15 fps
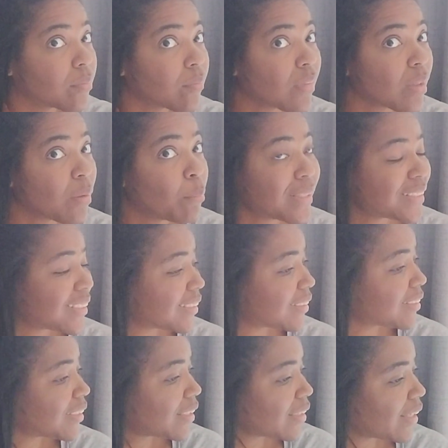but to
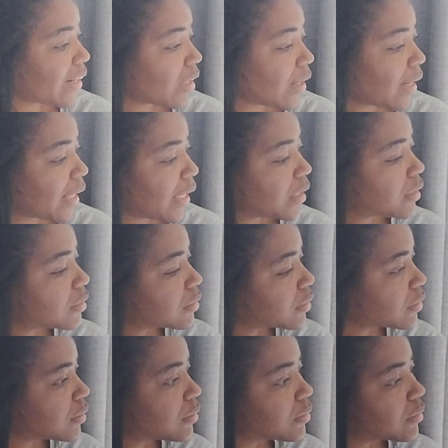sit there and
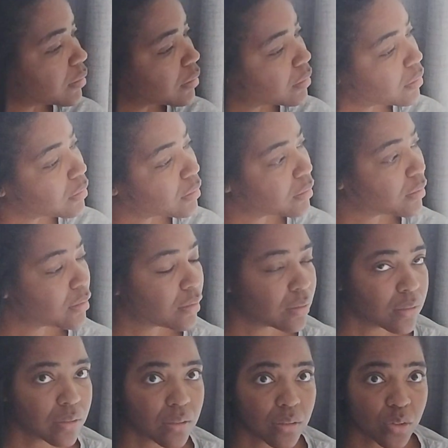
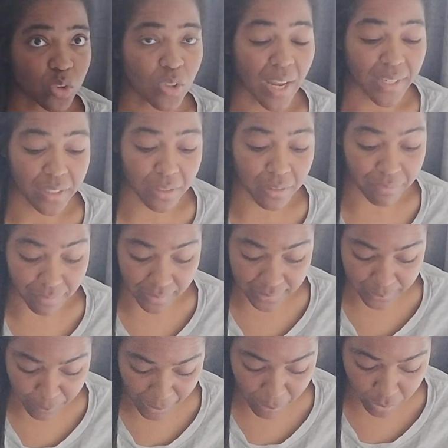try to convince
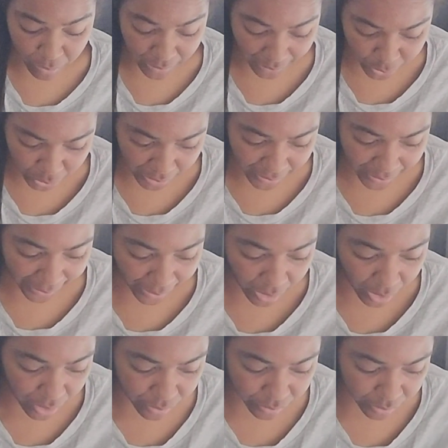people that she
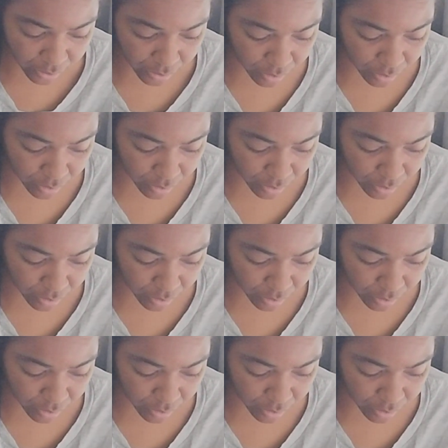cares